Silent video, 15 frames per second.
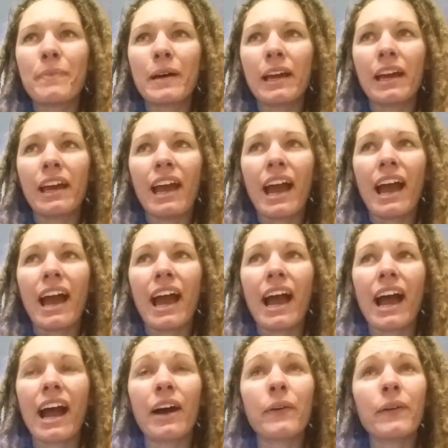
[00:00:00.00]
But
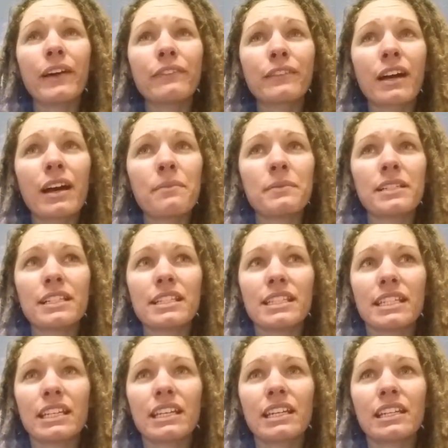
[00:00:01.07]
how I've come to
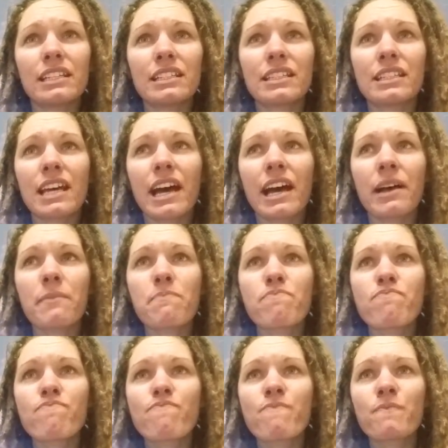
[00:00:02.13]
see it is that
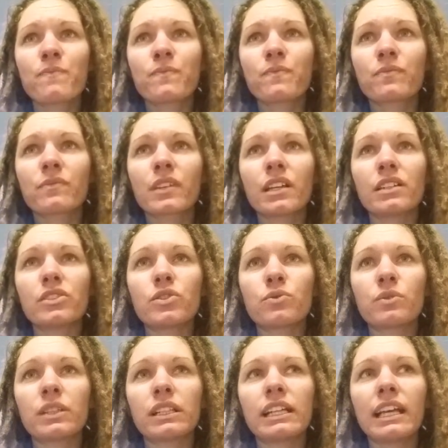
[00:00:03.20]

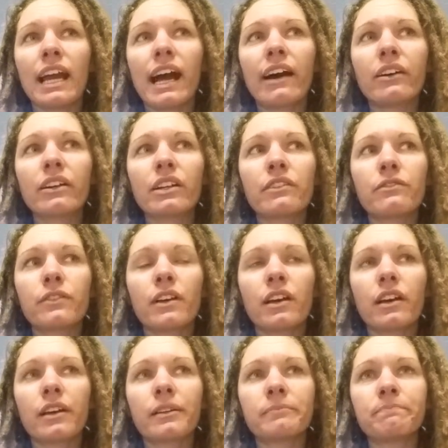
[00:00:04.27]
it's really out of
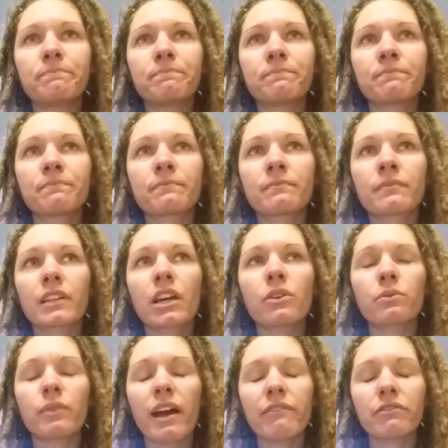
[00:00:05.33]

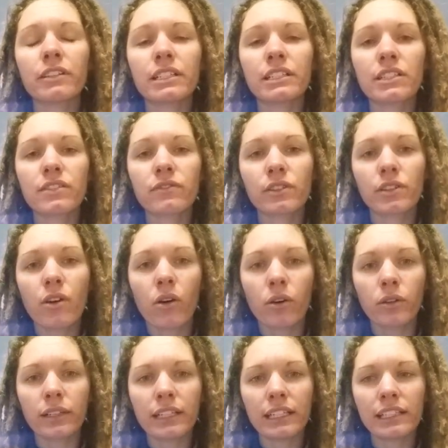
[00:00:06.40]
a reverence for the
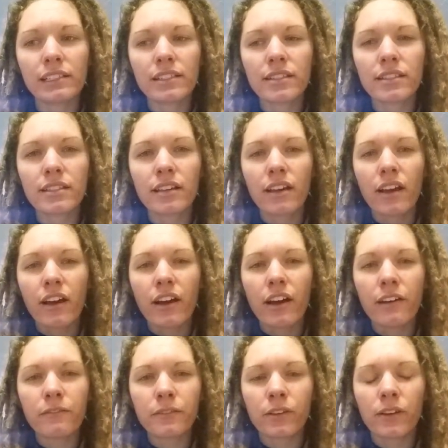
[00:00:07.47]
holiness
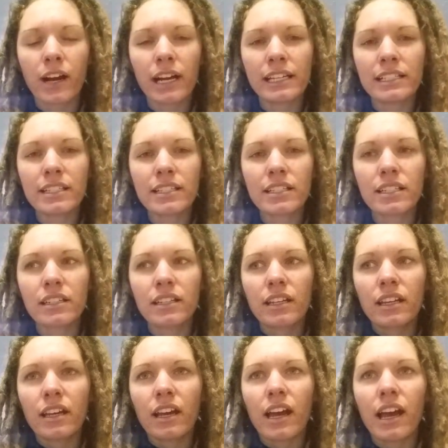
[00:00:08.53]
of Christ
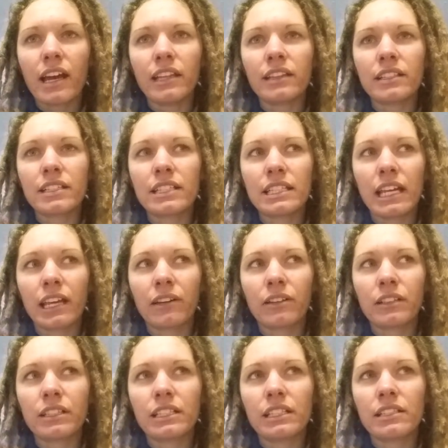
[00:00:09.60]
and the
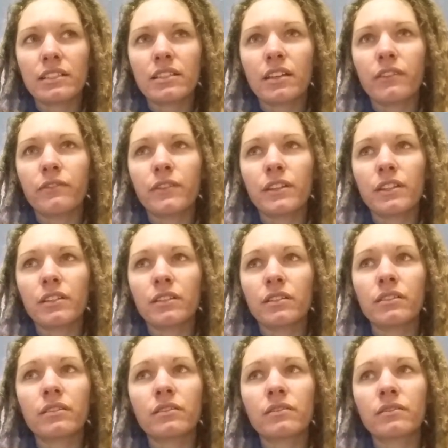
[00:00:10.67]
sacredness of
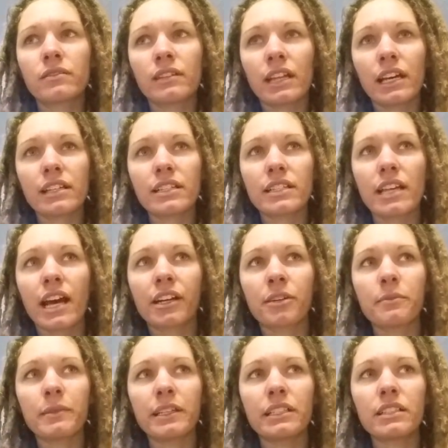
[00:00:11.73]
that
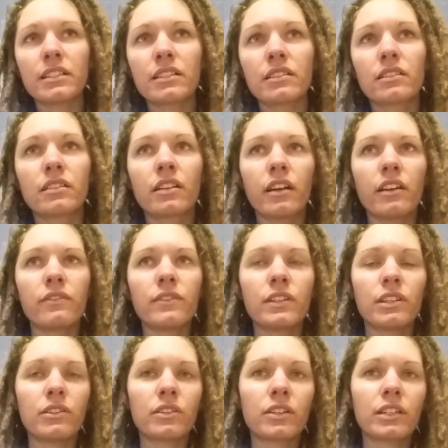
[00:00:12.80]
sacrament of
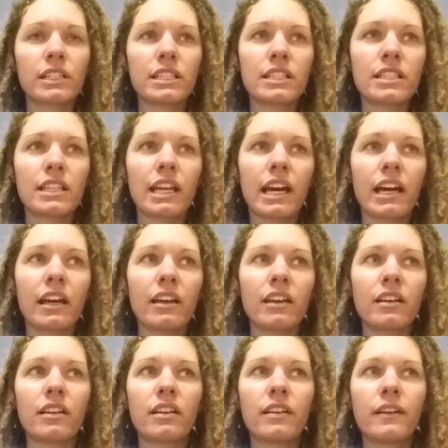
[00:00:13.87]
the Eucharist, that